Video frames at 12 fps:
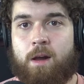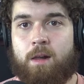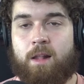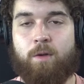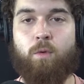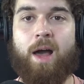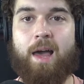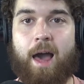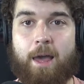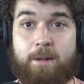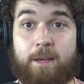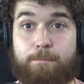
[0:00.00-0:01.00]
Like,
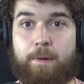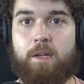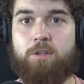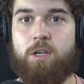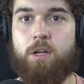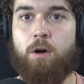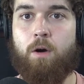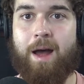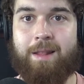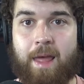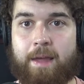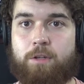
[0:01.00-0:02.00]
I did pick Cheeto.
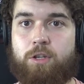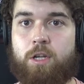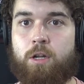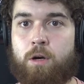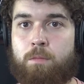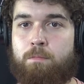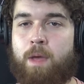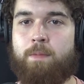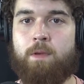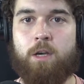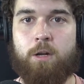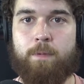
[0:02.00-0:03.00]
I like Cheeto.
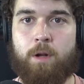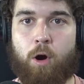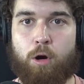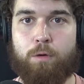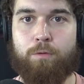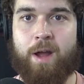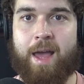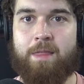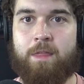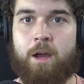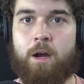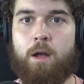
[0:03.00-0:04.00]
Maybe it could have been hard
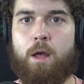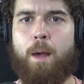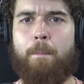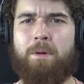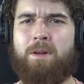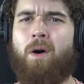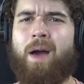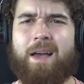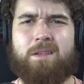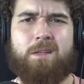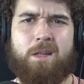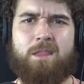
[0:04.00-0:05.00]
overhead there. But no, I
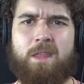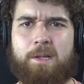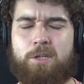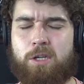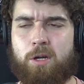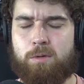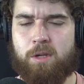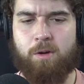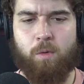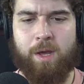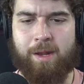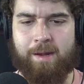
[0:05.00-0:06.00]
actually did think Cheeto was going to
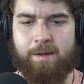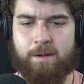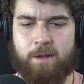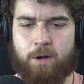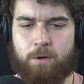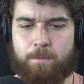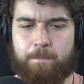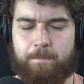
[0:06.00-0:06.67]
win. And,